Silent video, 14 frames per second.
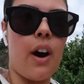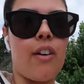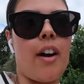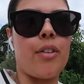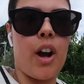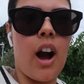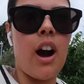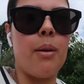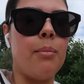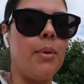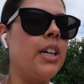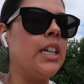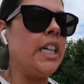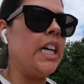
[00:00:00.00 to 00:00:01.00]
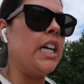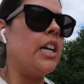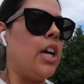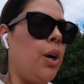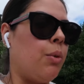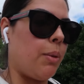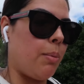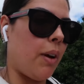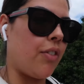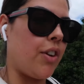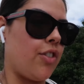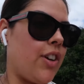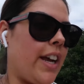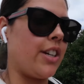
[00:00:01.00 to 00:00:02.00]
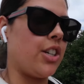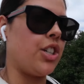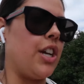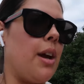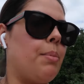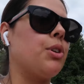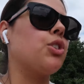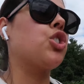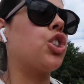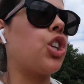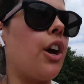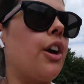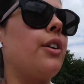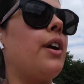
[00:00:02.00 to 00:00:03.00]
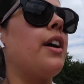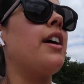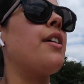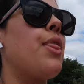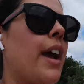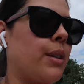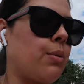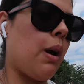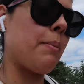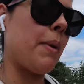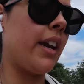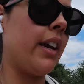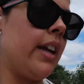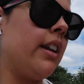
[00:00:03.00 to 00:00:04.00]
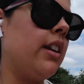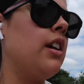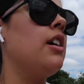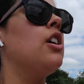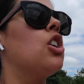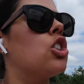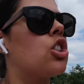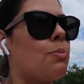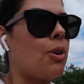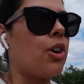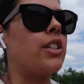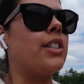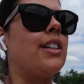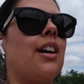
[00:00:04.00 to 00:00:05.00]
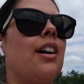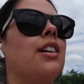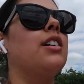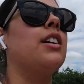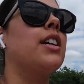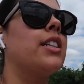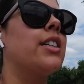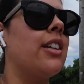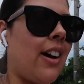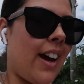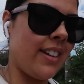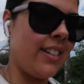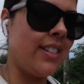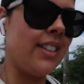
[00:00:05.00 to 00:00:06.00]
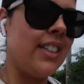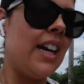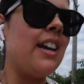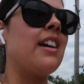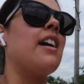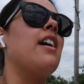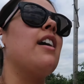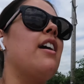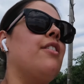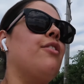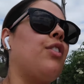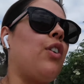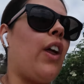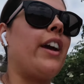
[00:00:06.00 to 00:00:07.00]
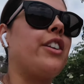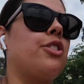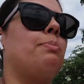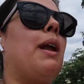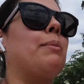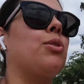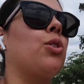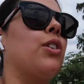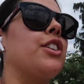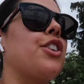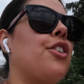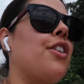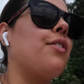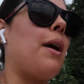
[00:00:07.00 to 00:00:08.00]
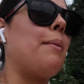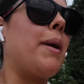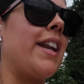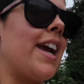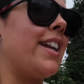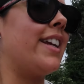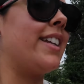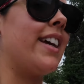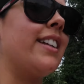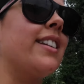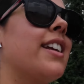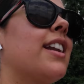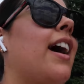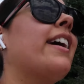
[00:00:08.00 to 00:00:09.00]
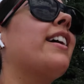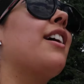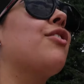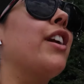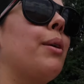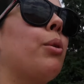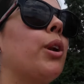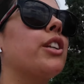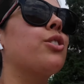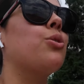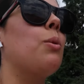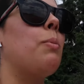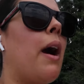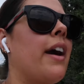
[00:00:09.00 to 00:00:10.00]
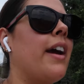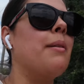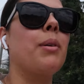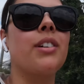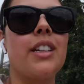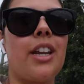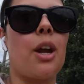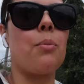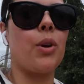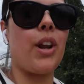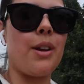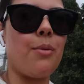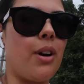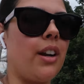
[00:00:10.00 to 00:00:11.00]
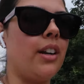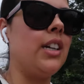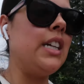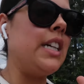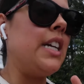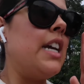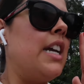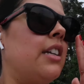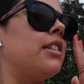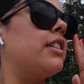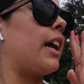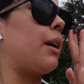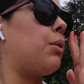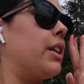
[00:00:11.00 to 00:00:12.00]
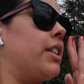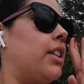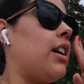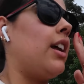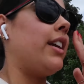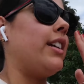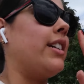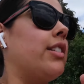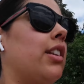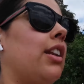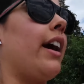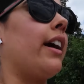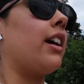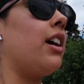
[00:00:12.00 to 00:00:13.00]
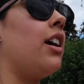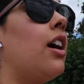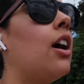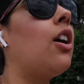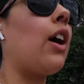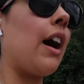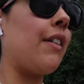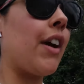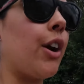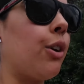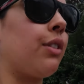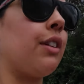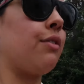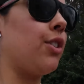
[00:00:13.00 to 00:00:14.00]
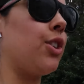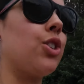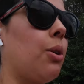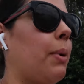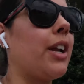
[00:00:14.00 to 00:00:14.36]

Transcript: I've come with my food relationship. So that is why I'm making tomorrow's dinner tonight. I feel like I just blabbed on, I don't know if that made any sense, and like I really wanted to talk about it because I don't want anyone to take what I said earlier as in like, I'll have a healthy food shop.